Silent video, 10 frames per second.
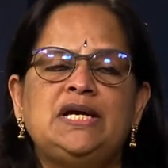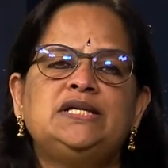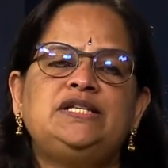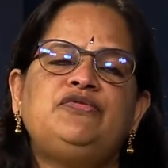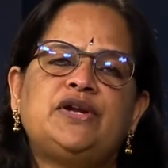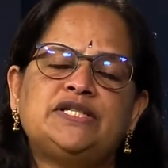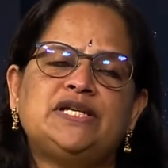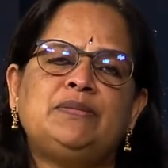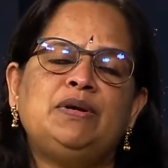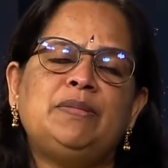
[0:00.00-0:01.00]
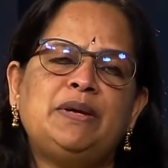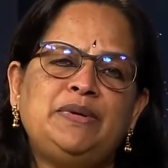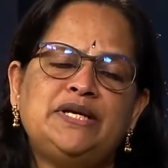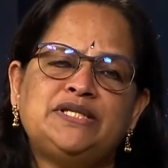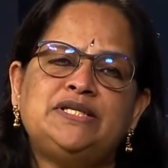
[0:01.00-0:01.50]
See, for example, my
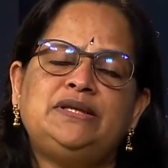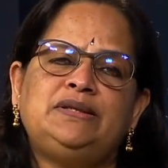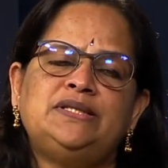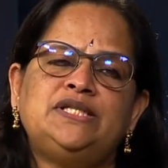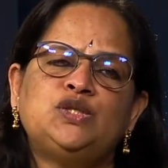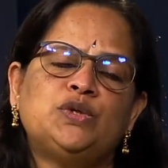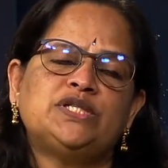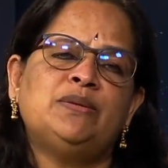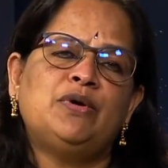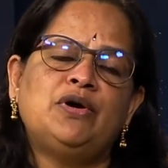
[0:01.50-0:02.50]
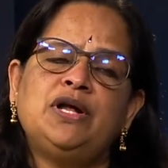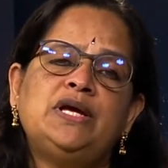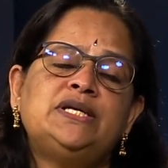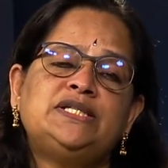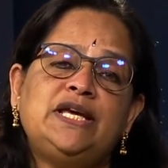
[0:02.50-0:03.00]
PhD thesis was about
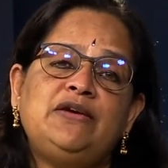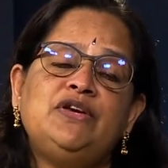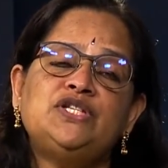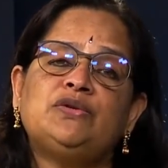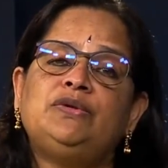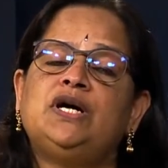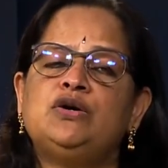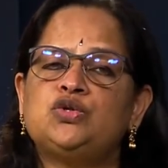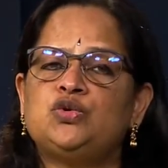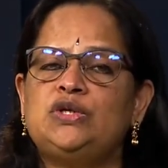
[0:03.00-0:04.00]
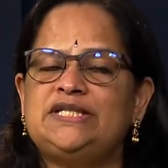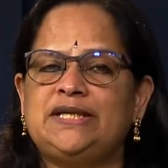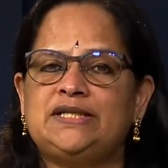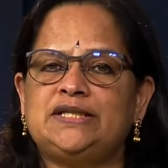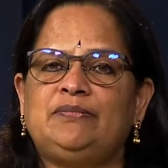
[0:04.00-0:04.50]
savings of the household
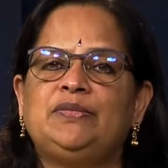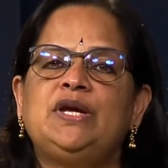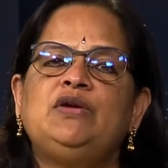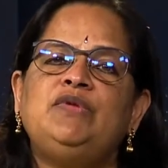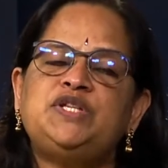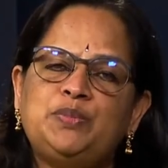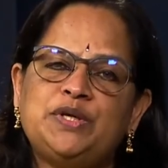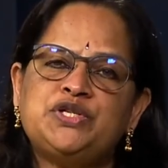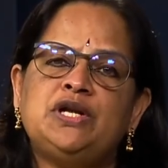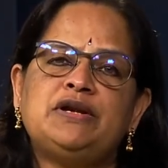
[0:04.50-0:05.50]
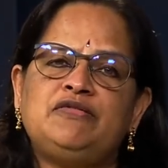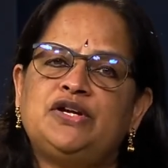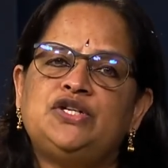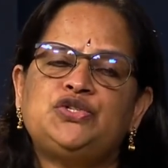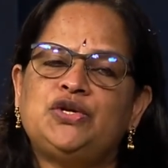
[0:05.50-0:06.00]
sector with special
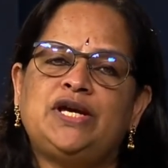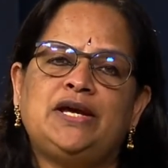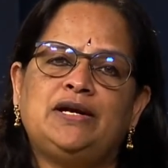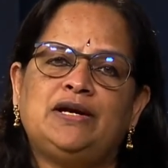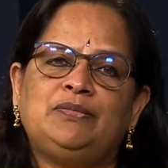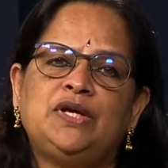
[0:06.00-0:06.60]
reference to Kerala.